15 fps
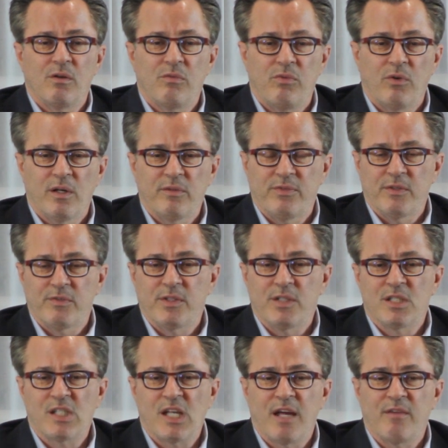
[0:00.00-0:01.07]

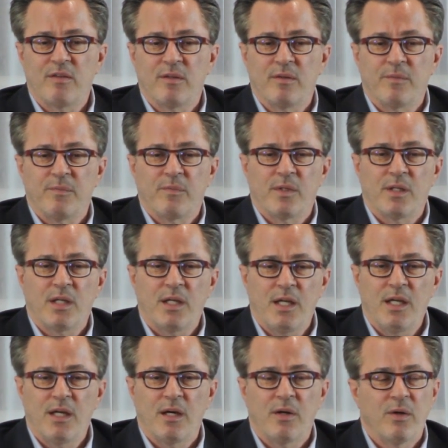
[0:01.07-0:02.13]
457,
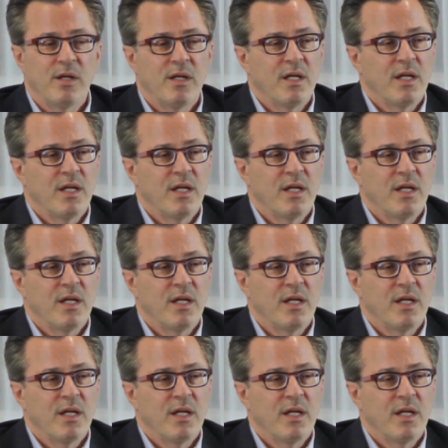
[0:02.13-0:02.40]
KEO.